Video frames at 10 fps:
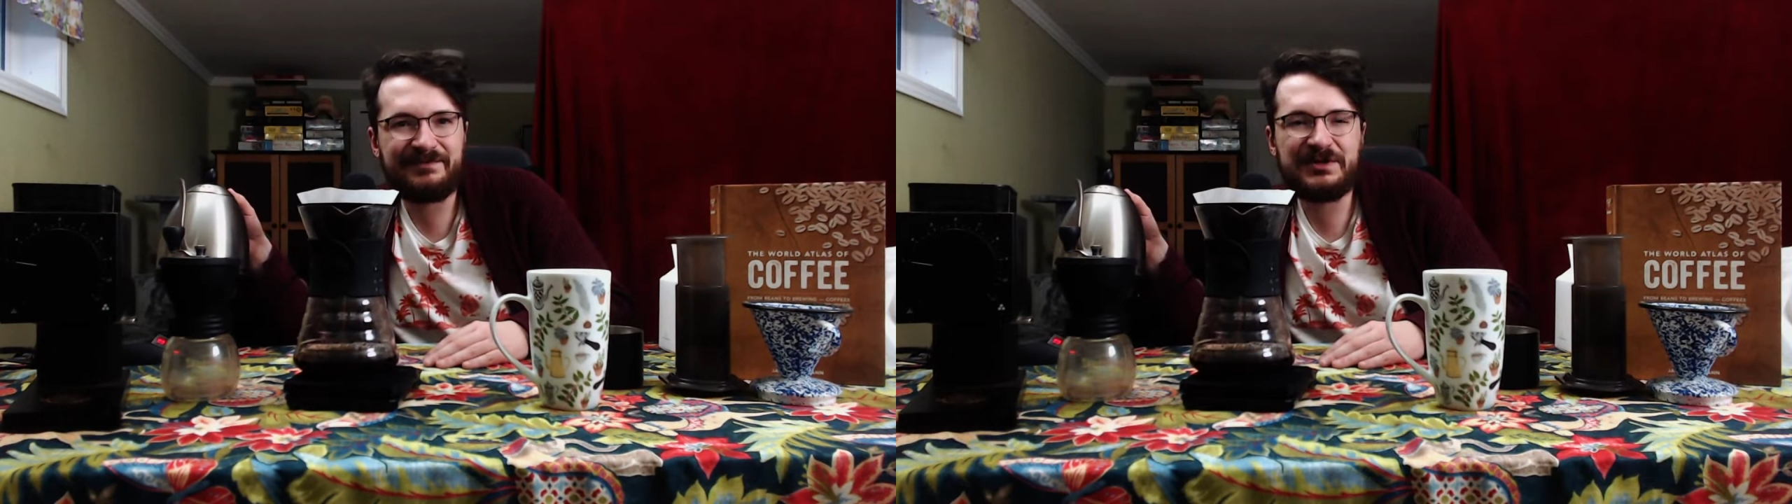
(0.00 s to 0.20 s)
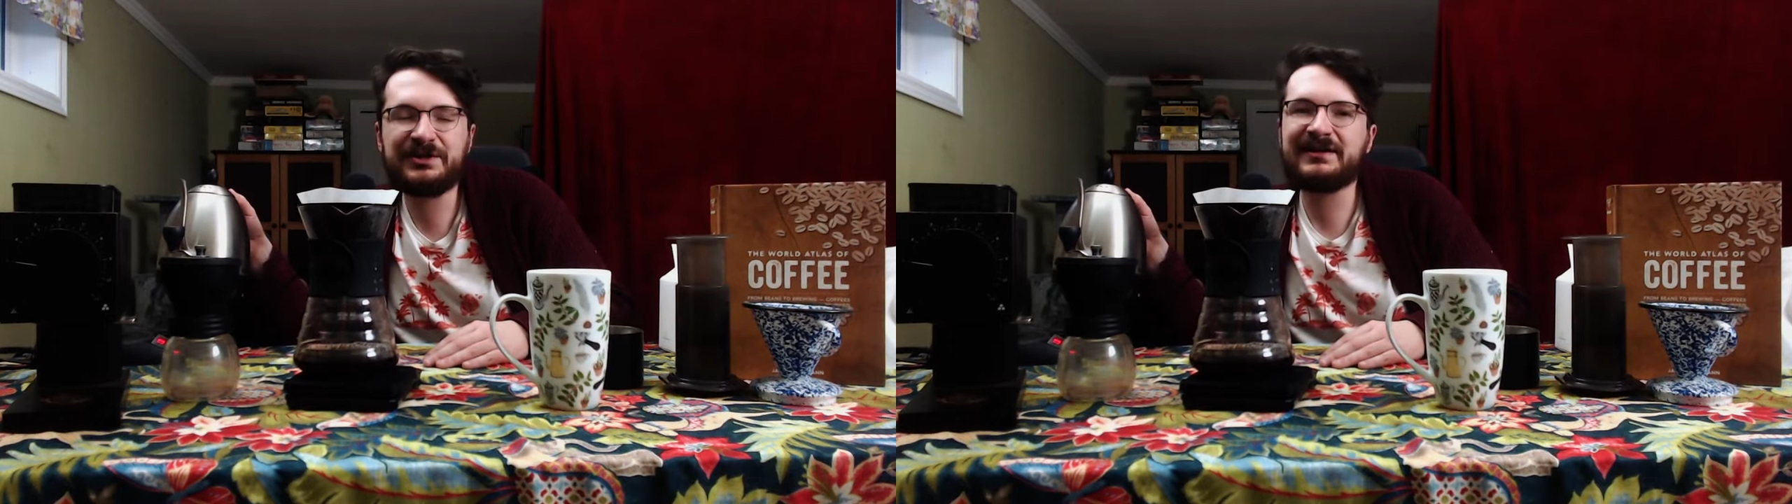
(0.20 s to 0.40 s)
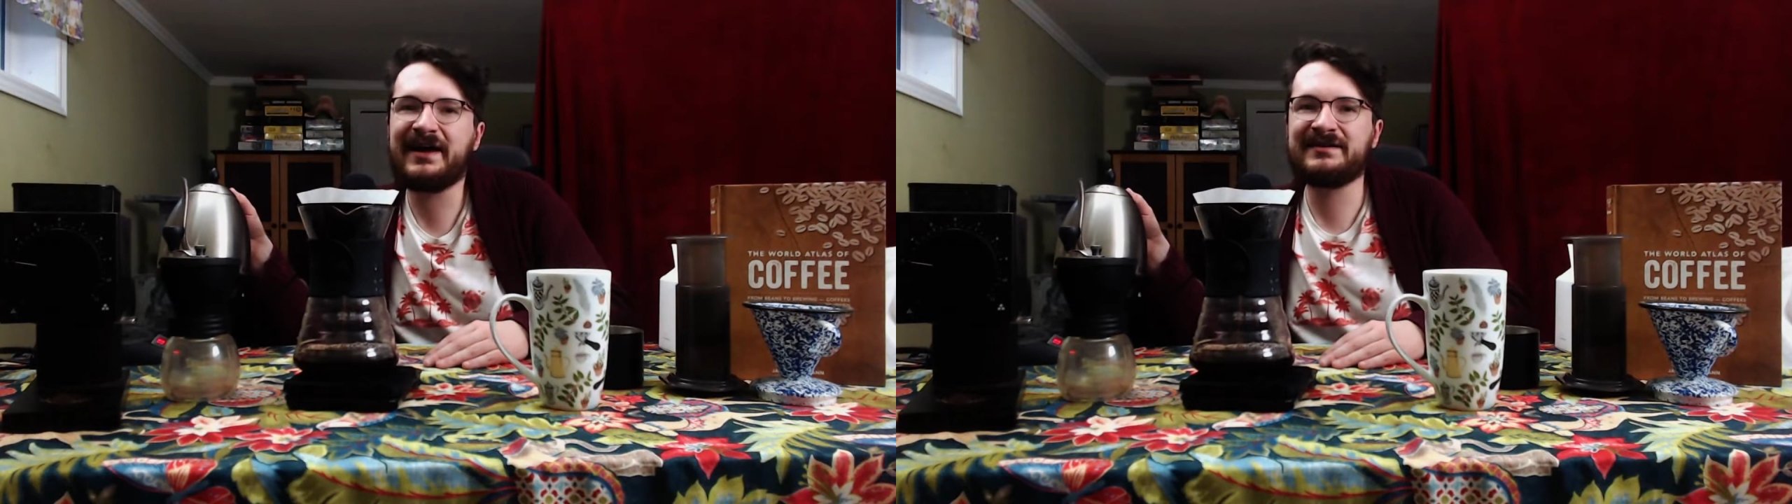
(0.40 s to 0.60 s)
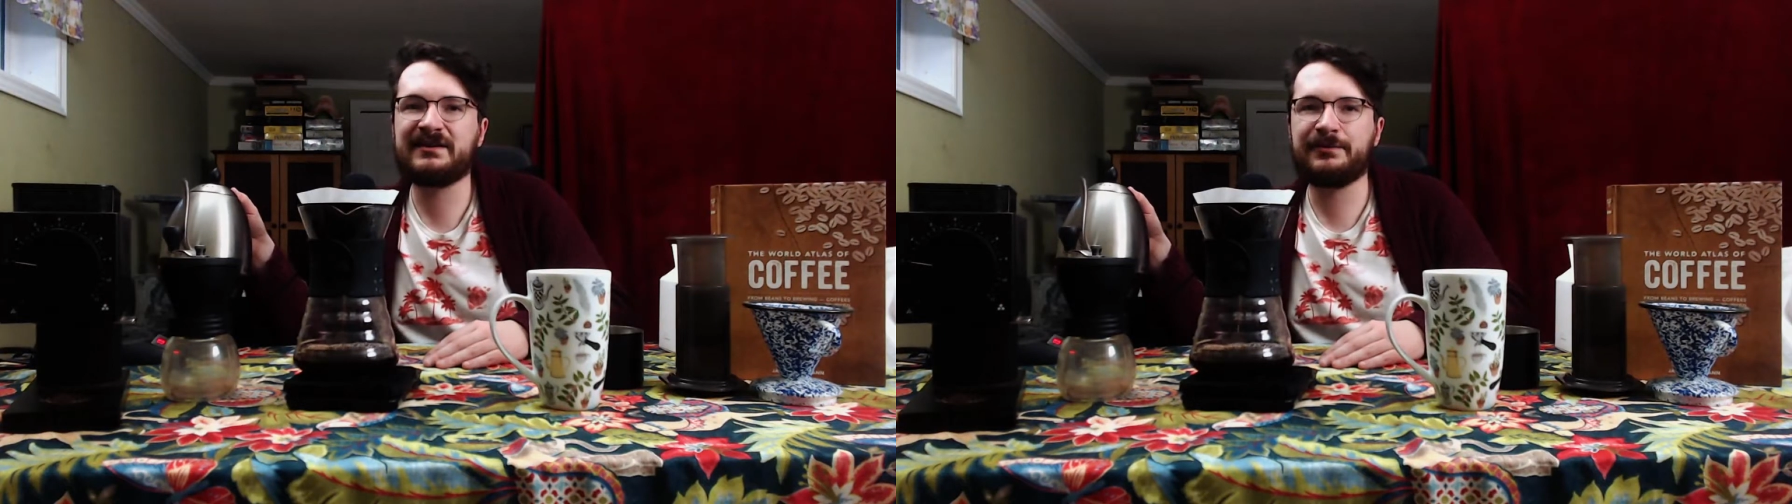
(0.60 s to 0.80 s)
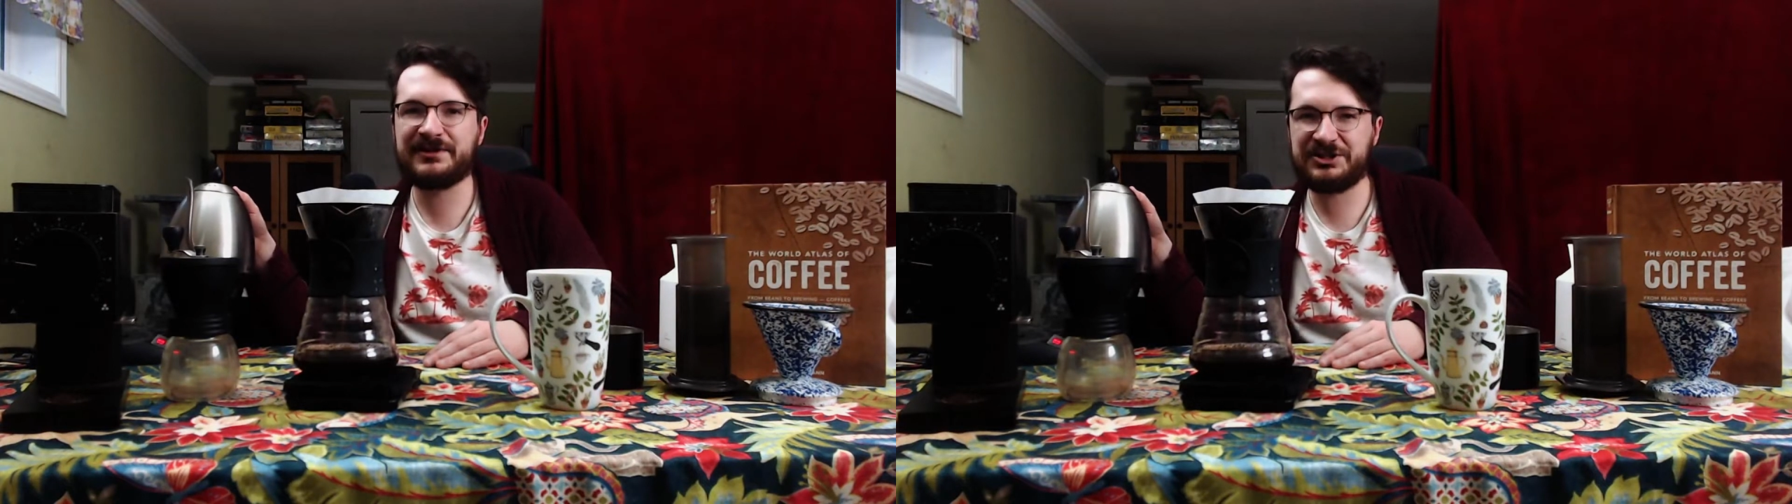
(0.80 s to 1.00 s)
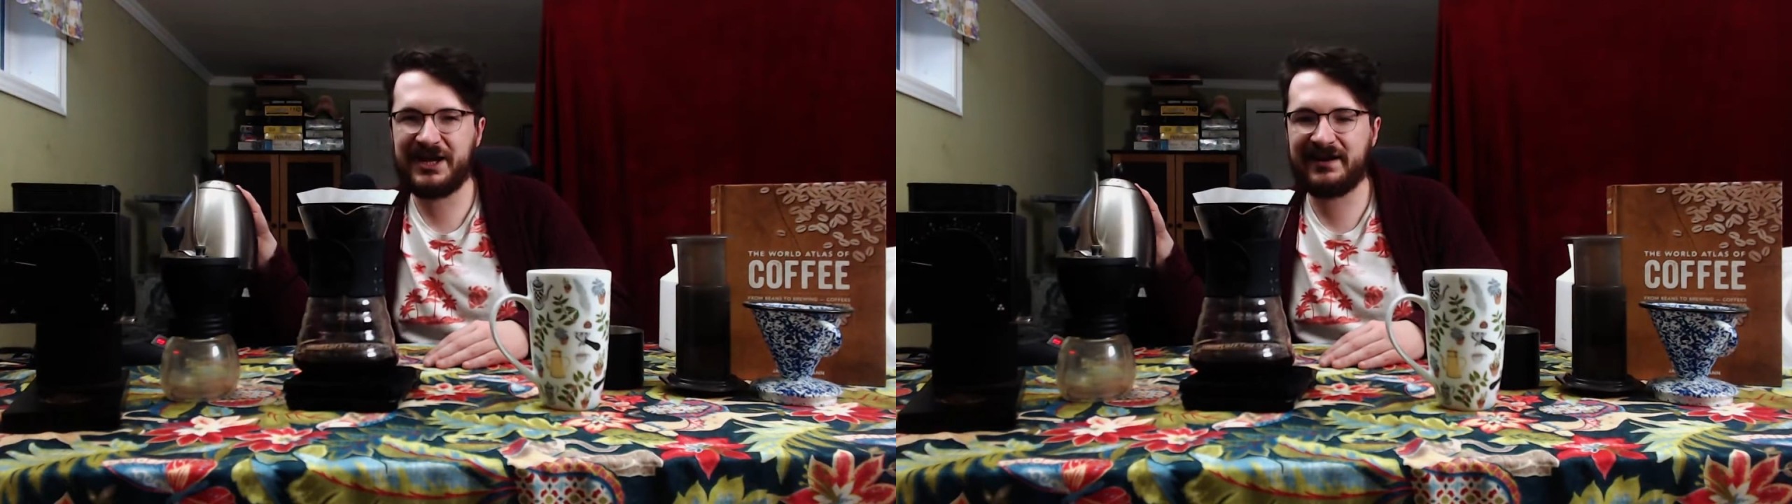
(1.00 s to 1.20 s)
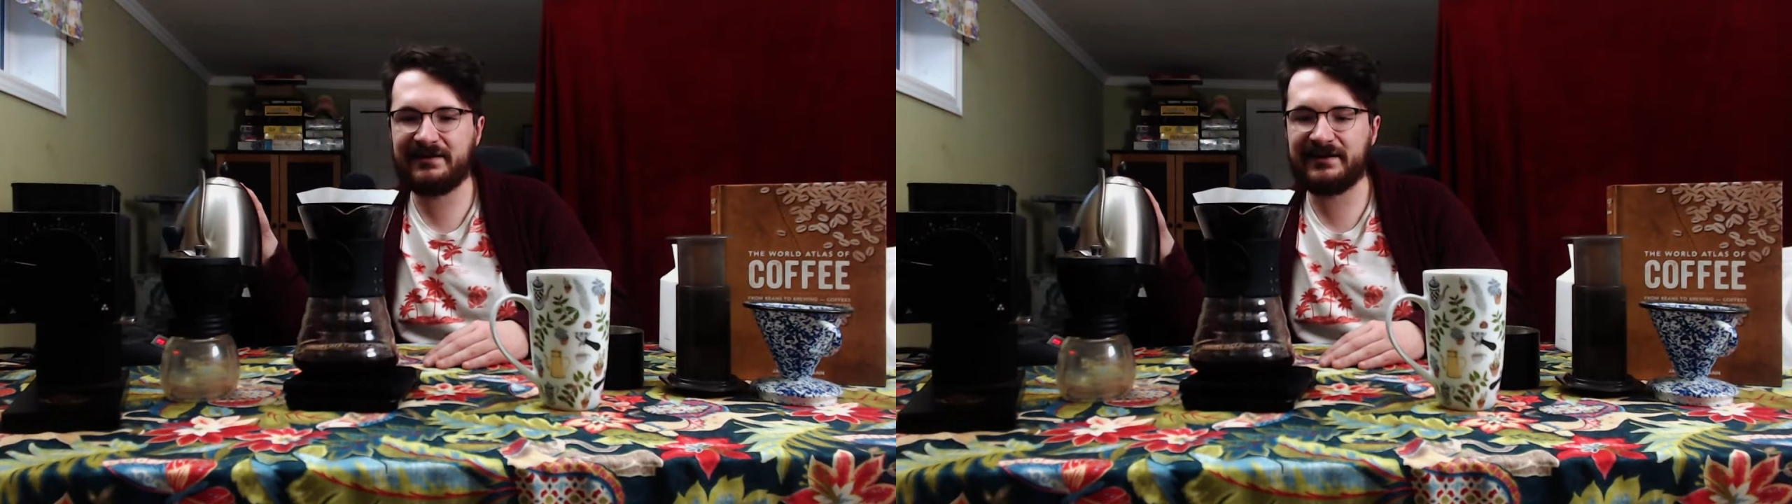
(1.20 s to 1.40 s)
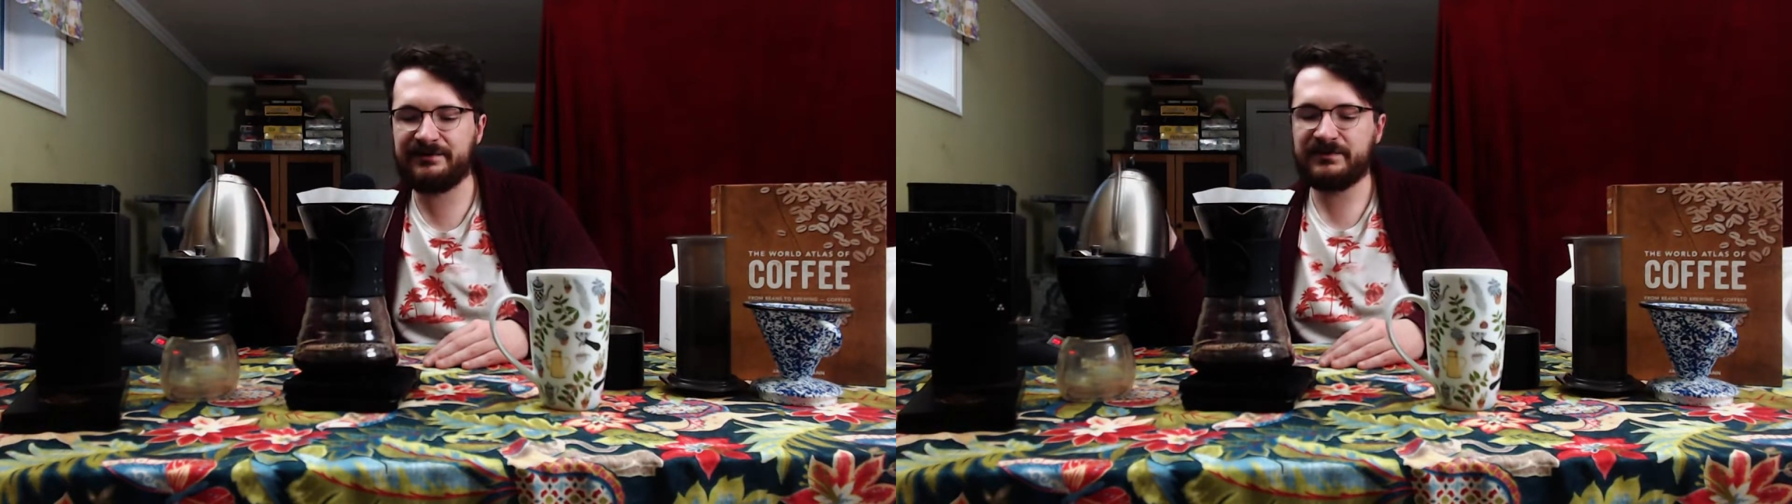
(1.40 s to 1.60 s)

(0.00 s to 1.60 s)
you're going to end up with channeling,